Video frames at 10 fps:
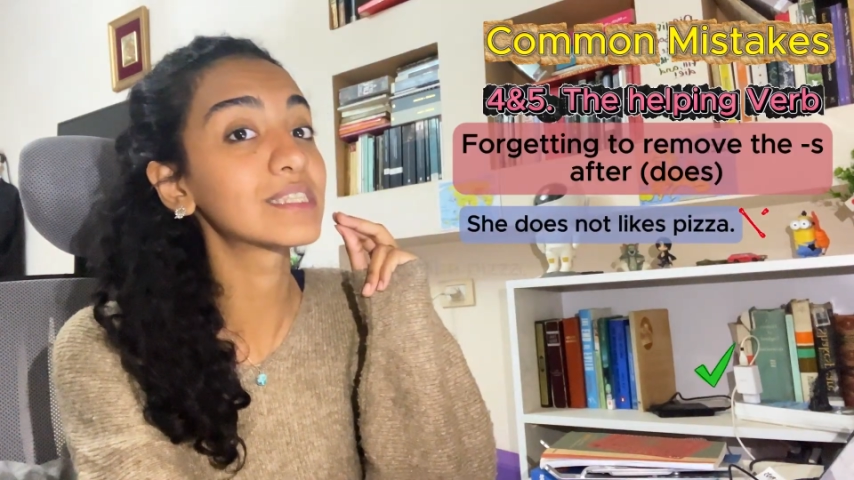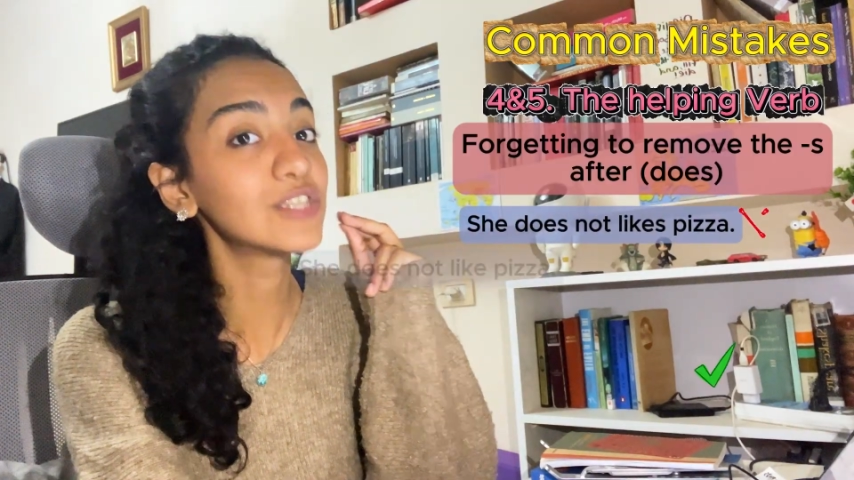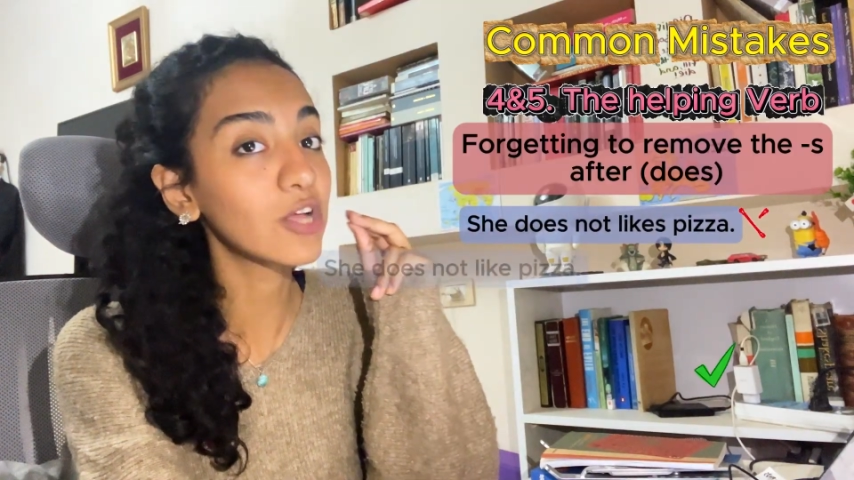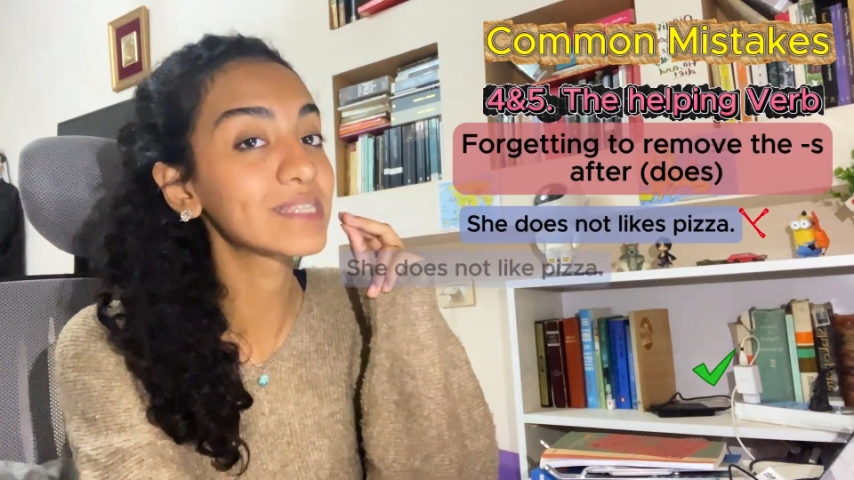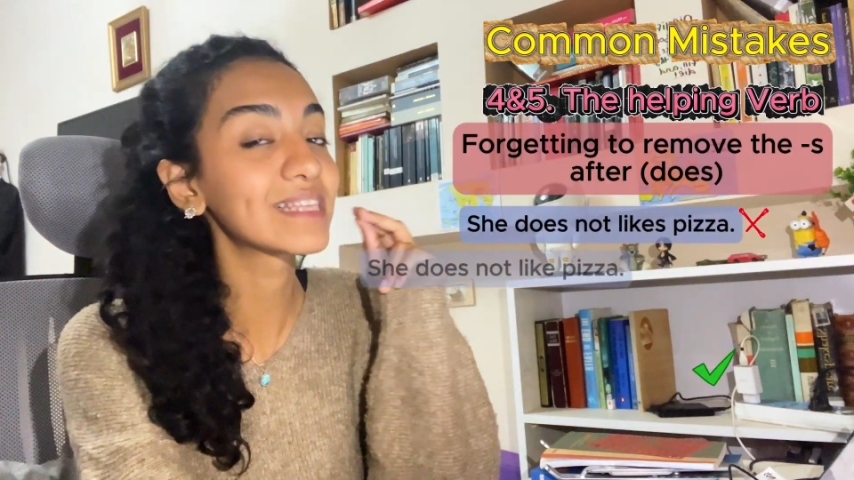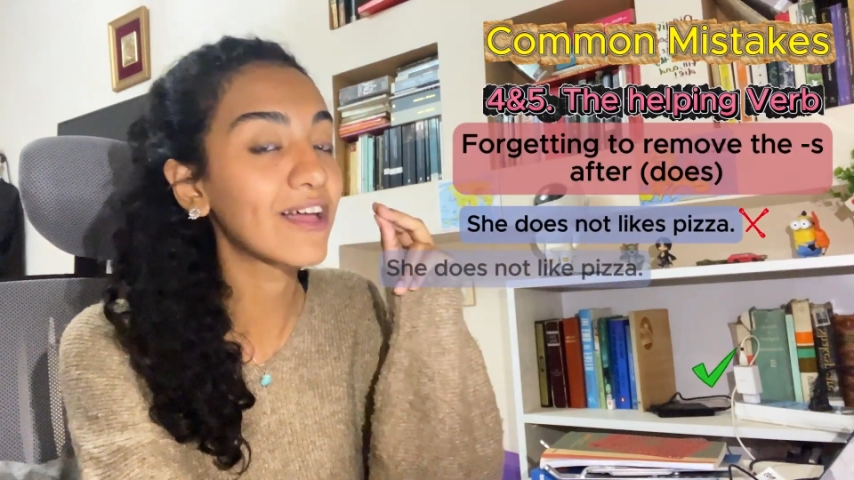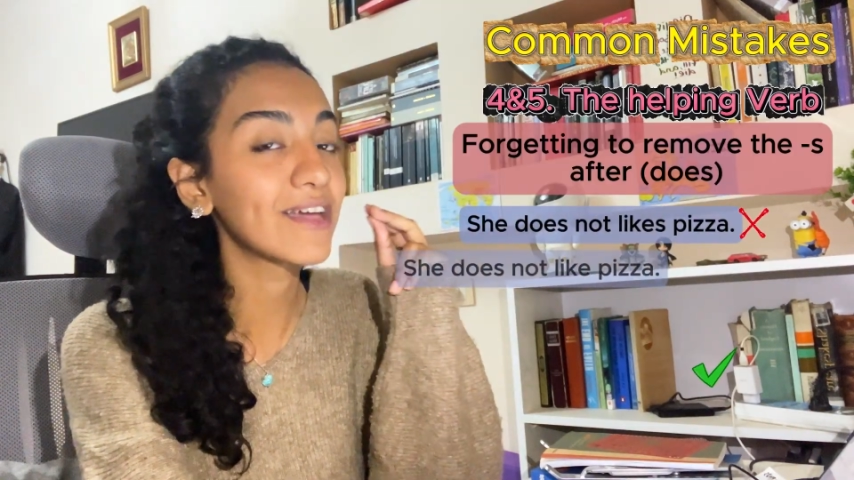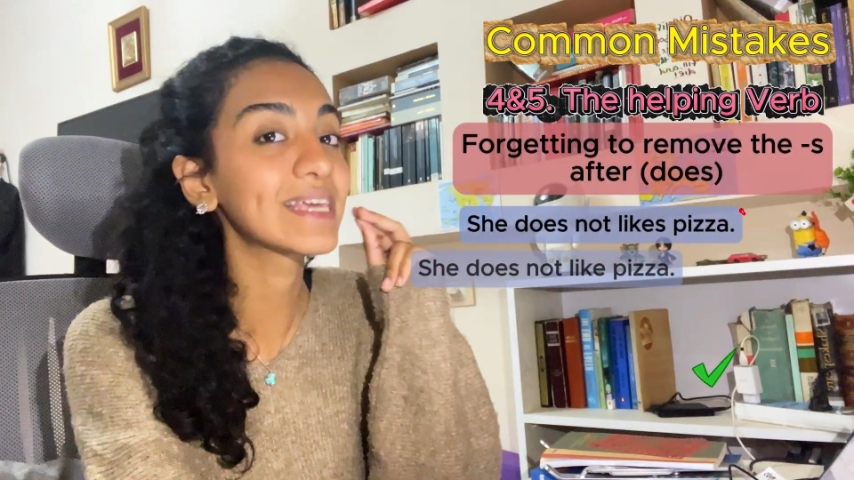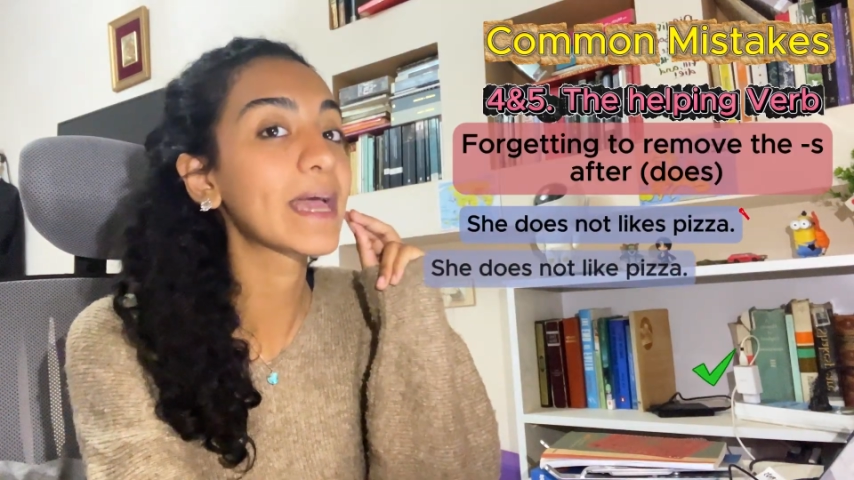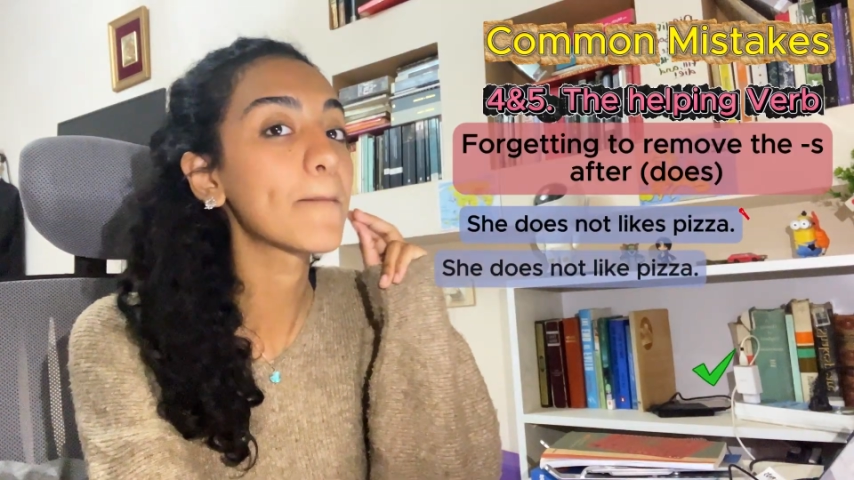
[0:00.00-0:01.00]
not
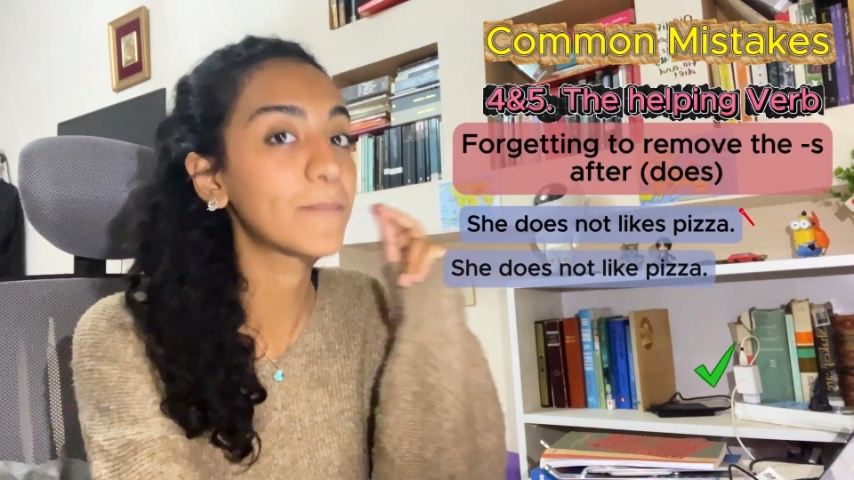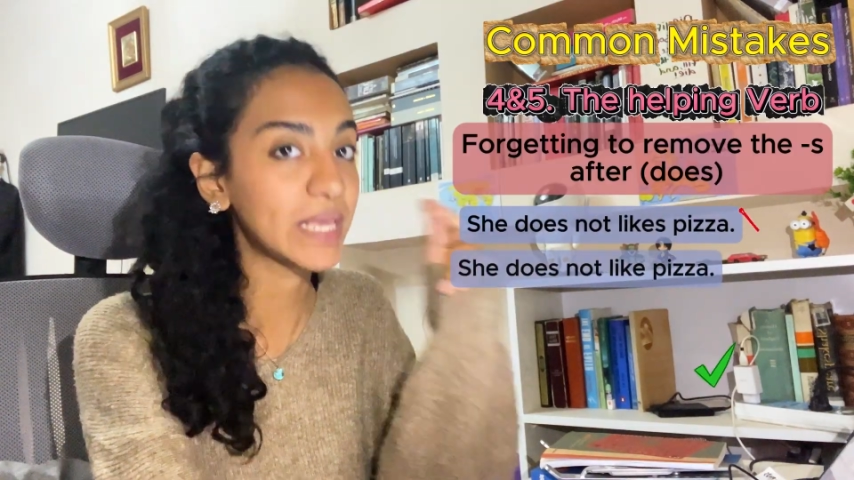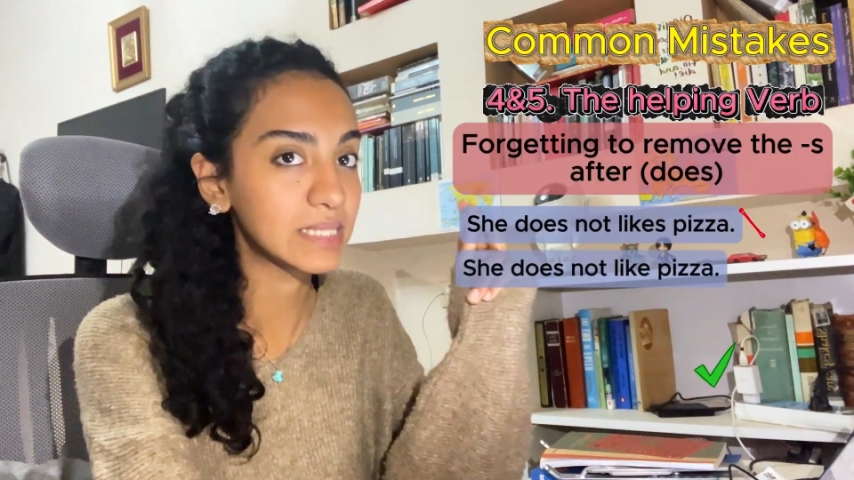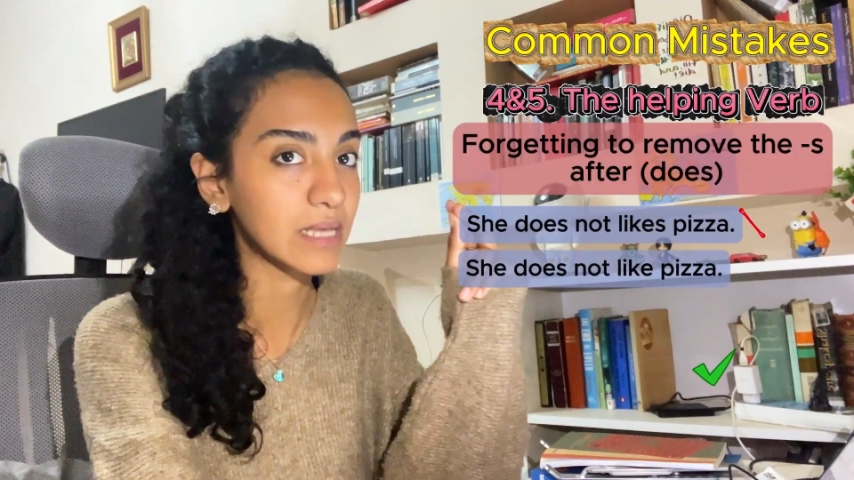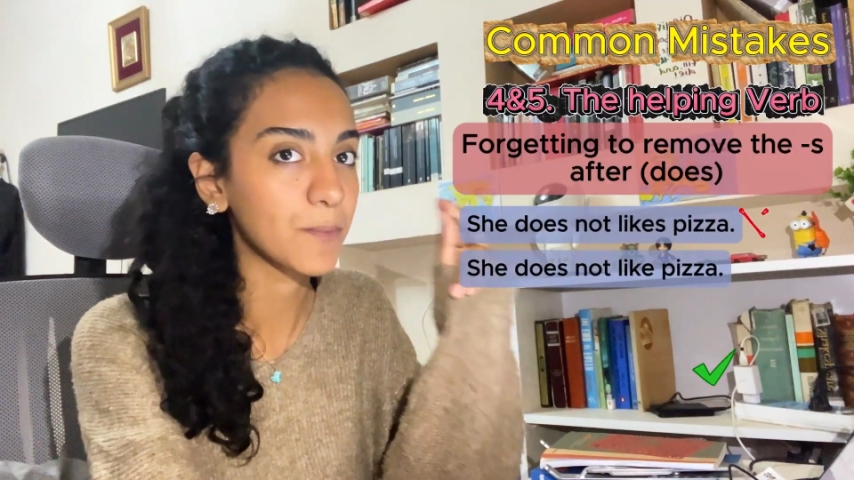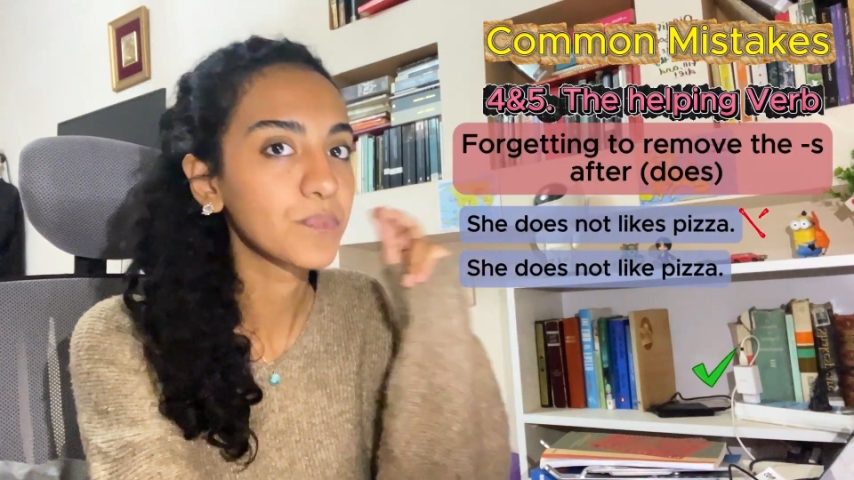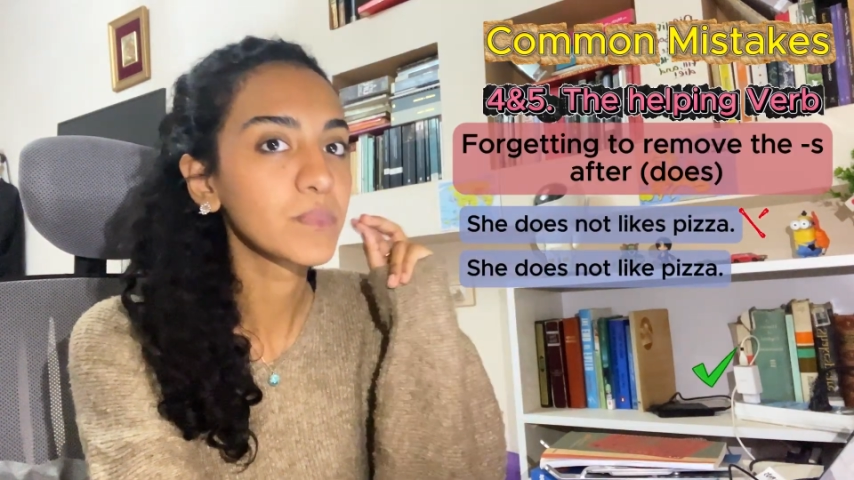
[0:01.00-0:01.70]
like pizza.